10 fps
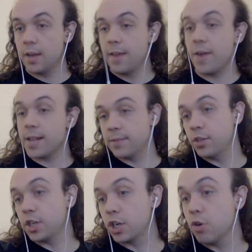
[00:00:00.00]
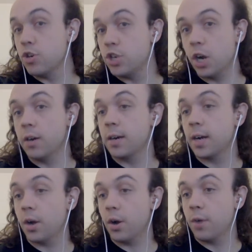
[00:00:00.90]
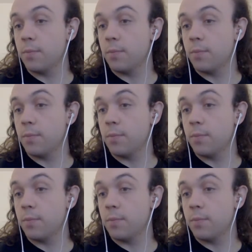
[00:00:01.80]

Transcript: In fact, I've done a good chunk of